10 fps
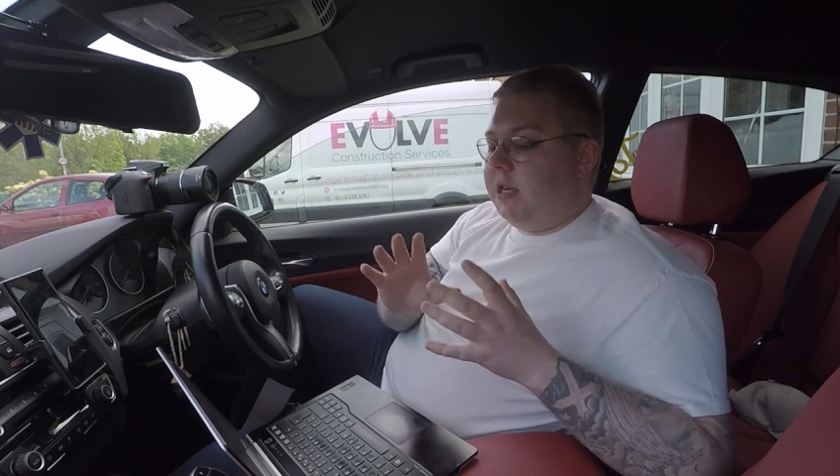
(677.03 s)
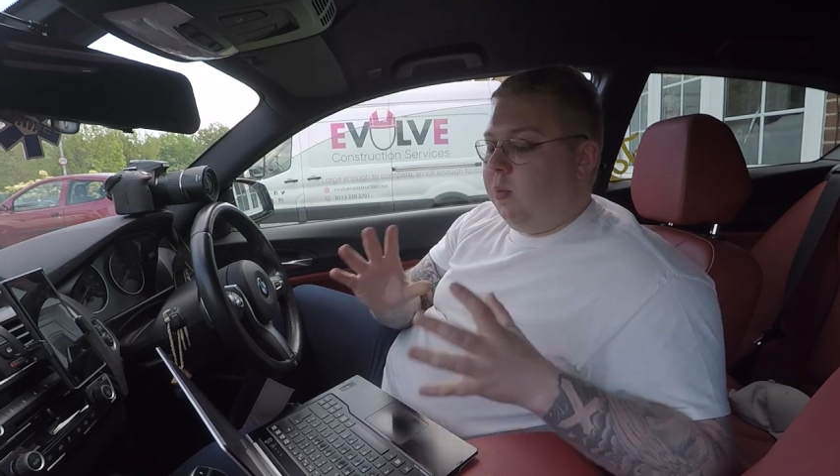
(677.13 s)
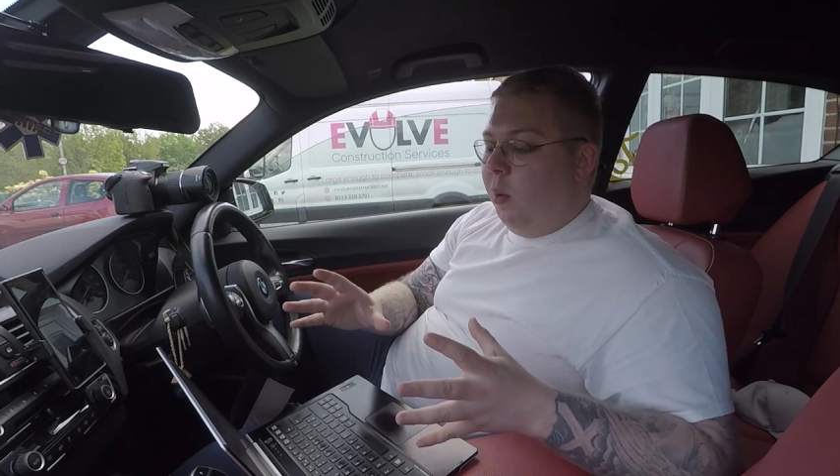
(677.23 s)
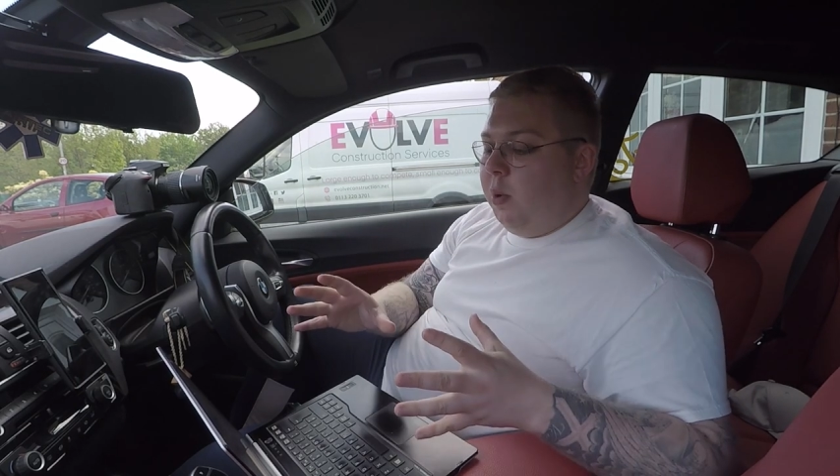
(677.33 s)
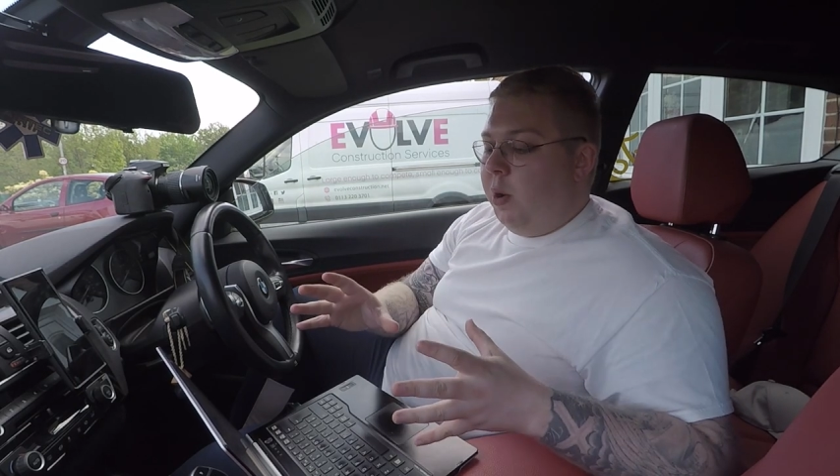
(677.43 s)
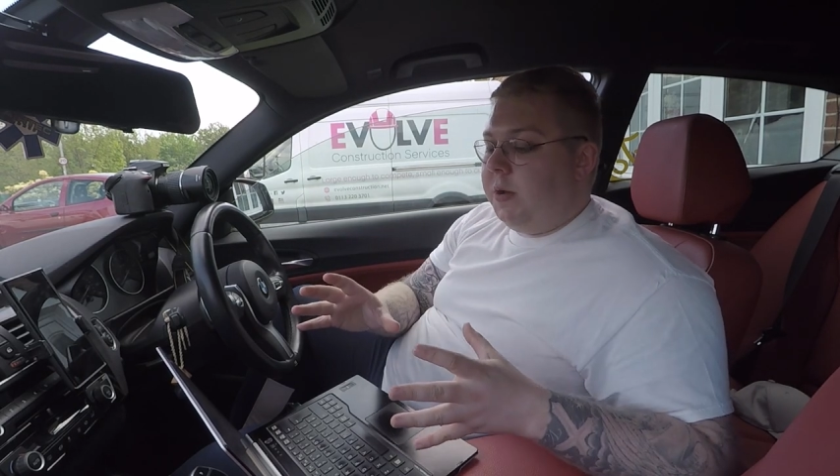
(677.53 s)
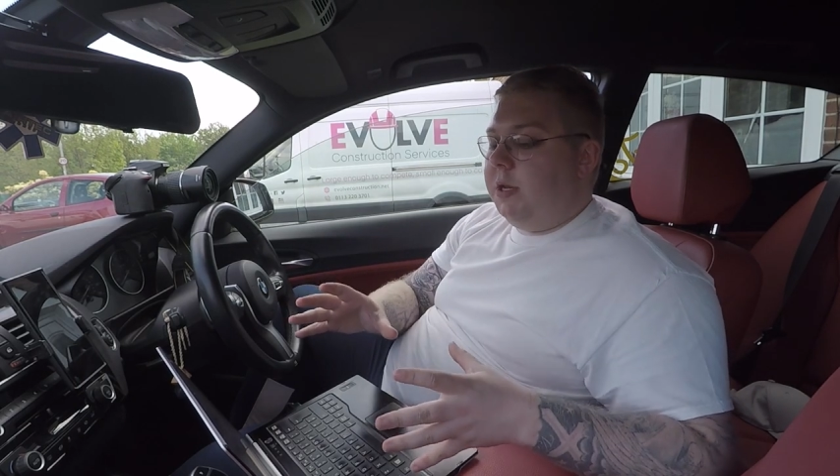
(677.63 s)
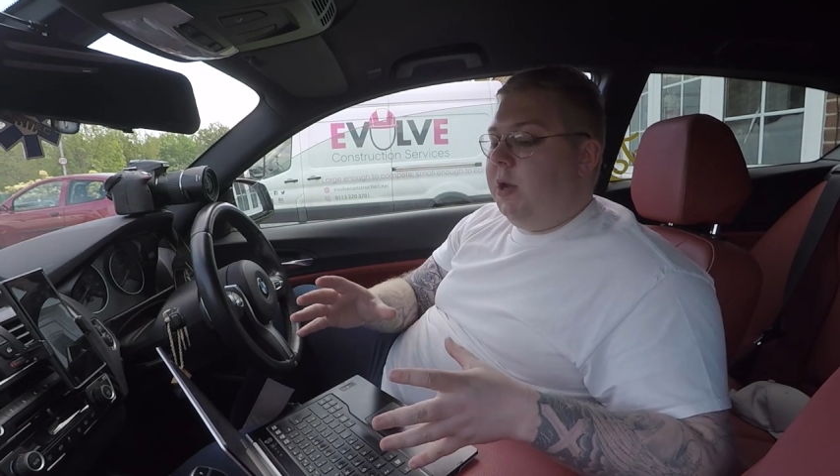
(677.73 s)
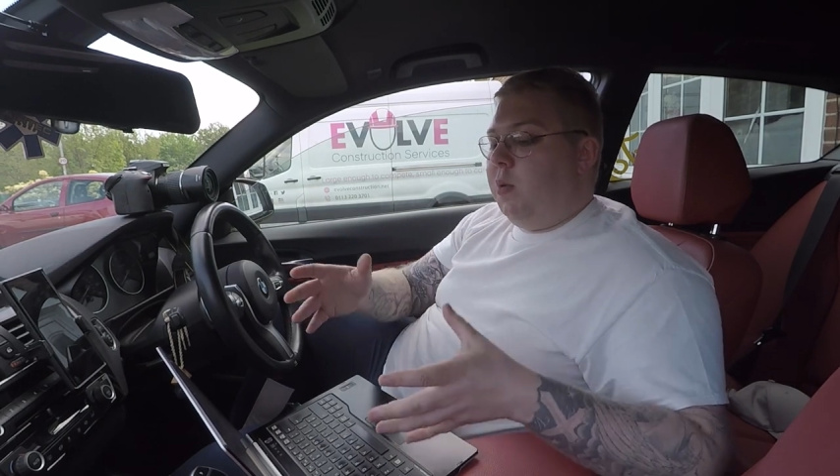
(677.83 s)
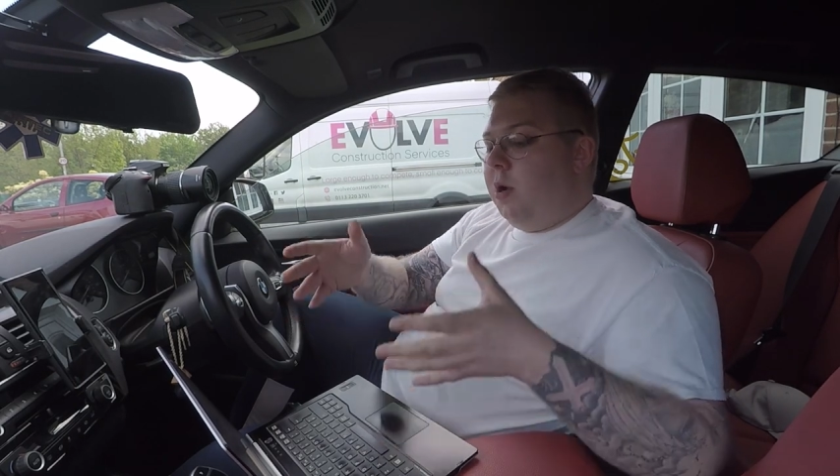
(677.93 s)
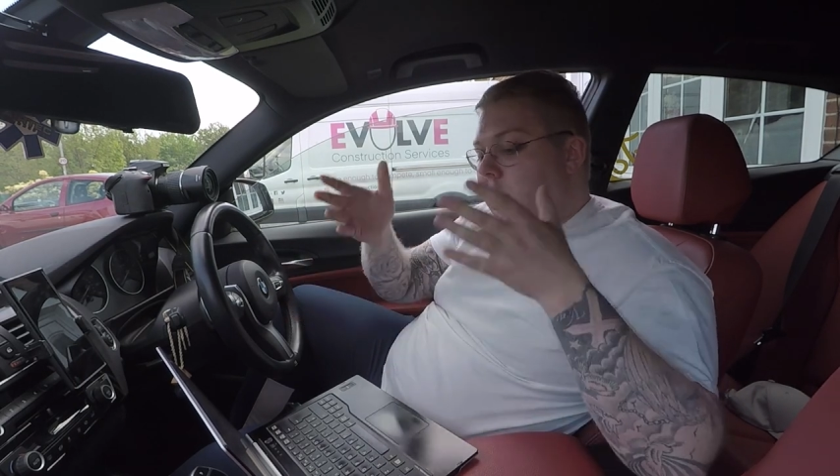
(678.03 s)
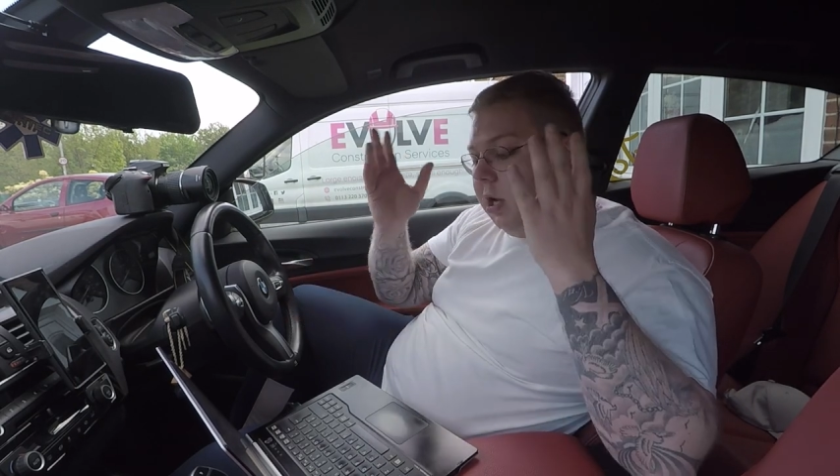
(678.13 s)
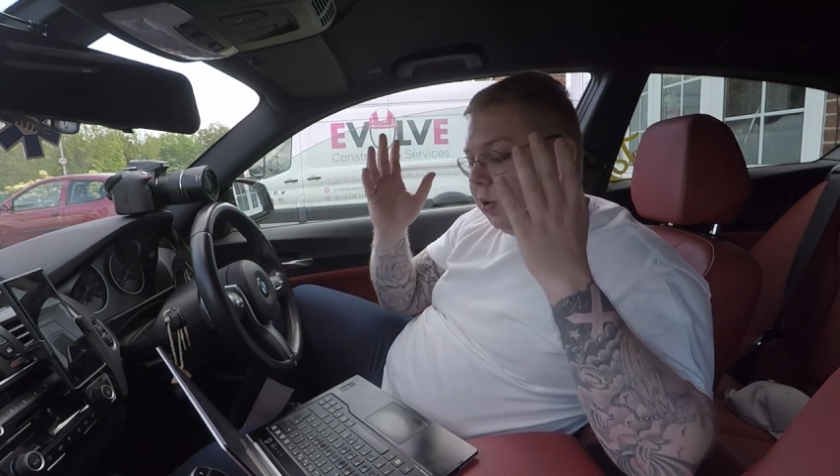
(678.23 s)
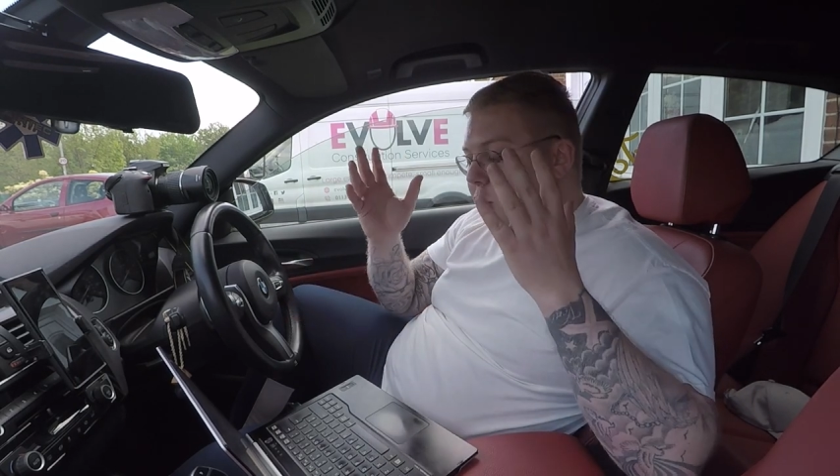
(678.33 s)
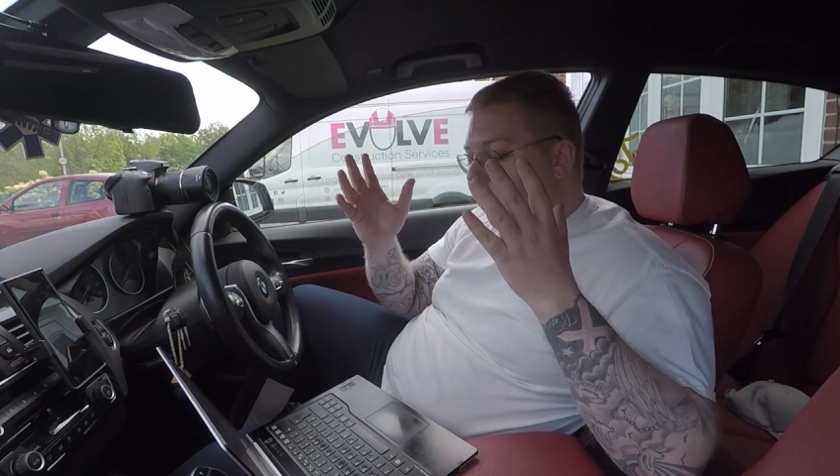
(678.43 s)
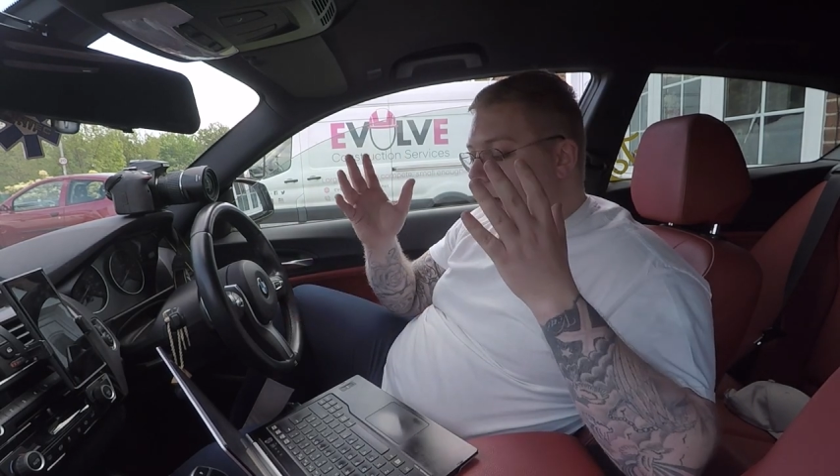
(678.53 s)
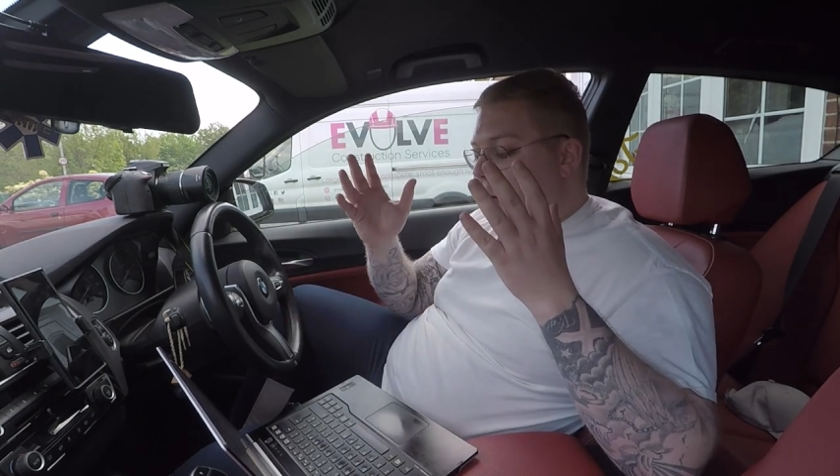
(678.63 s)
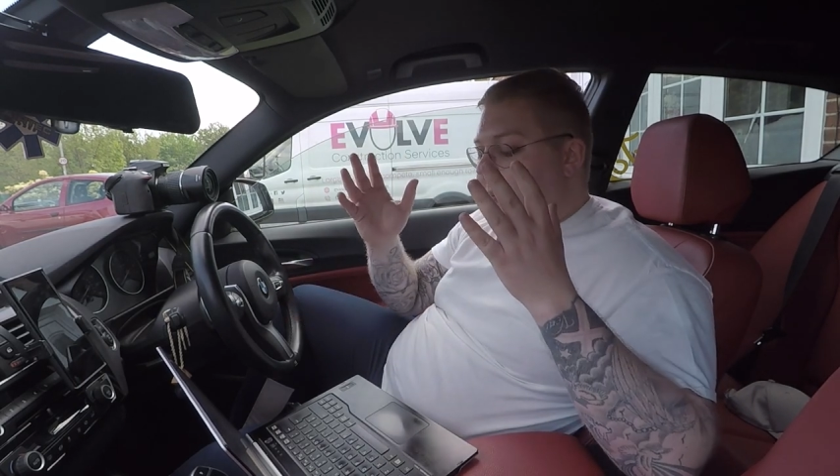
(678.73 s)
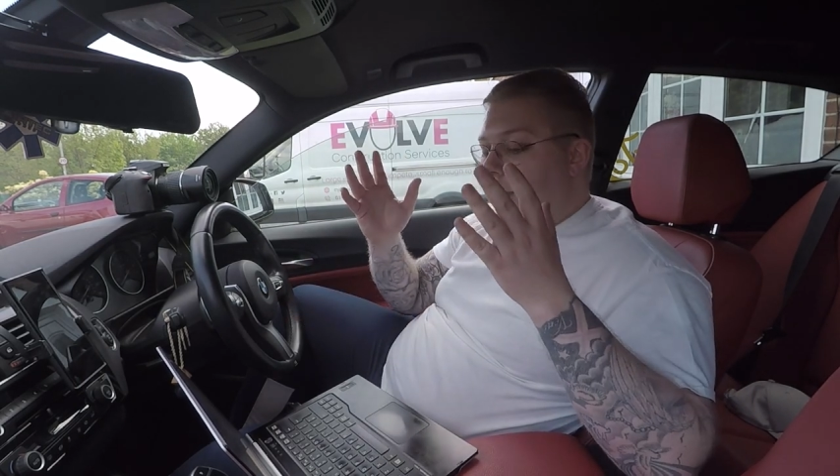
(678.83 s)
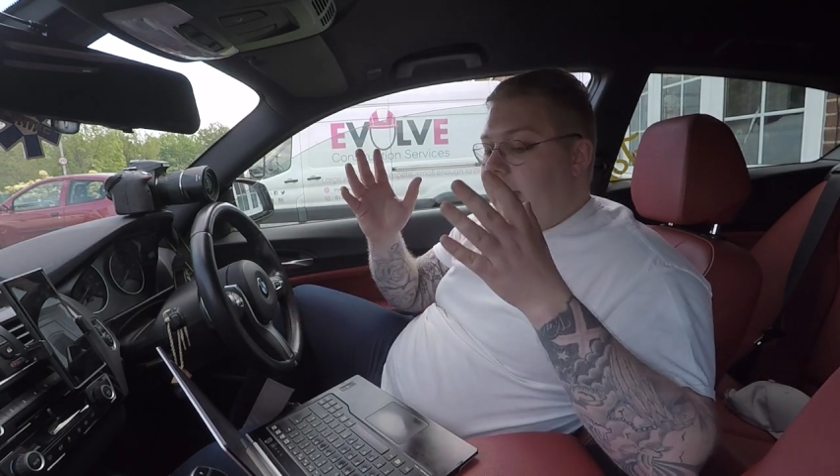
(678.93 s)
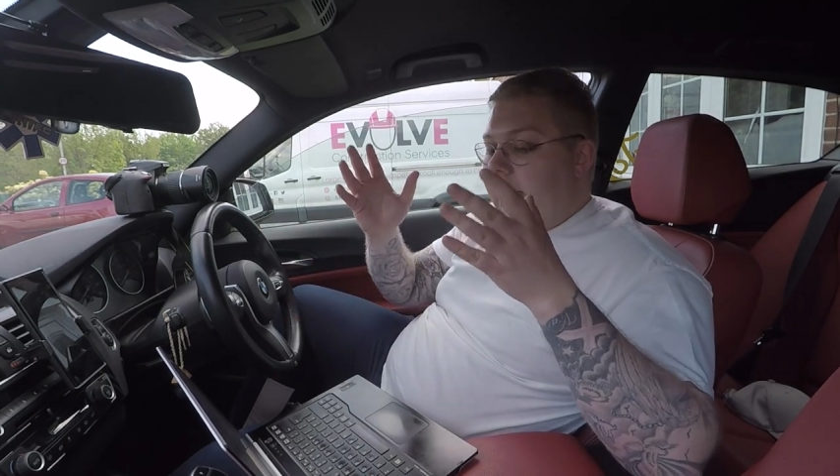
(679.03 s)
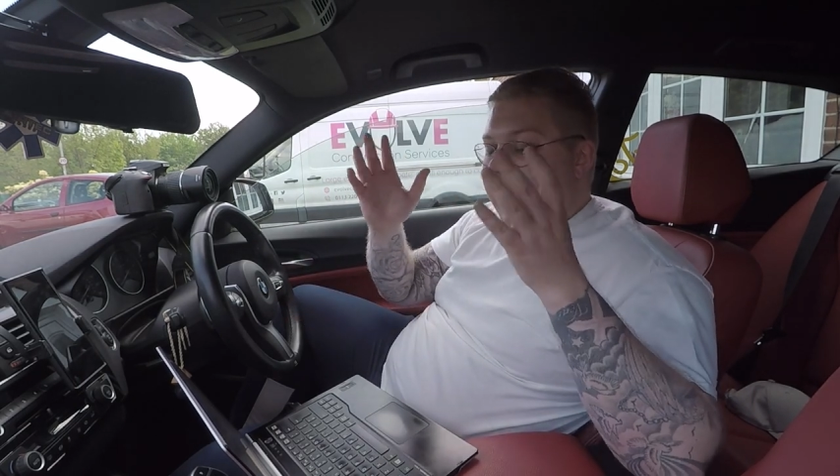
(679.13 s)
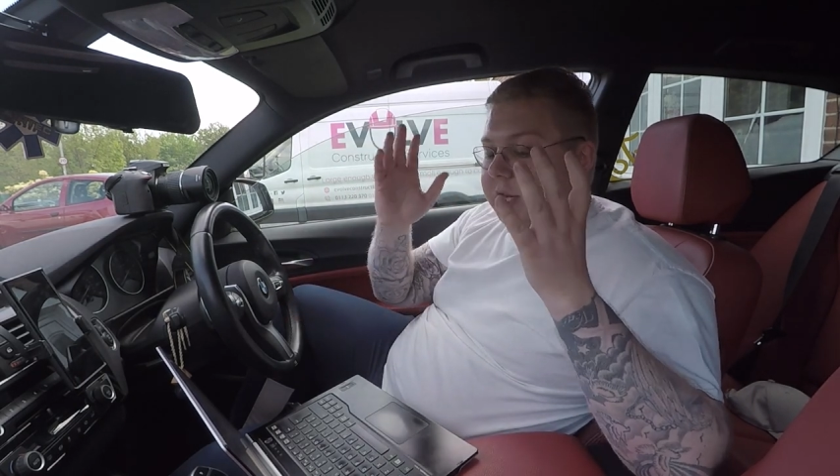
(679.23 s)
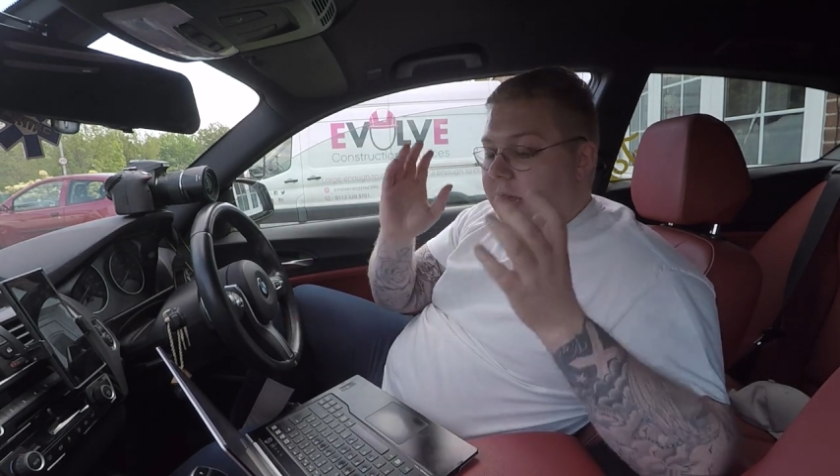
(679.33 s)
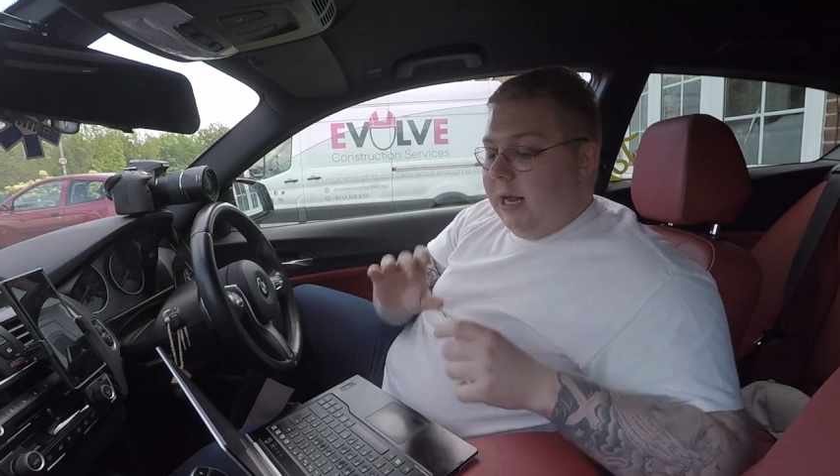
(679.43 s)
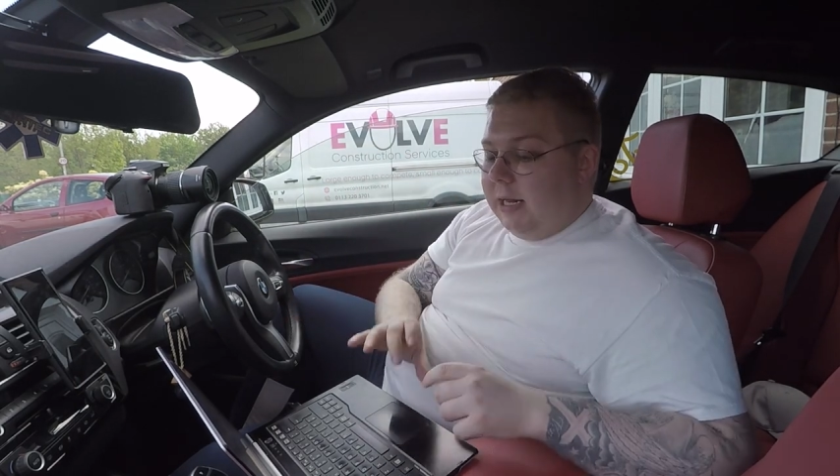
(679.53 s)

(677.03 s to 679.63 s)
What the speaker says: So what we're going to do, scroll back up the page,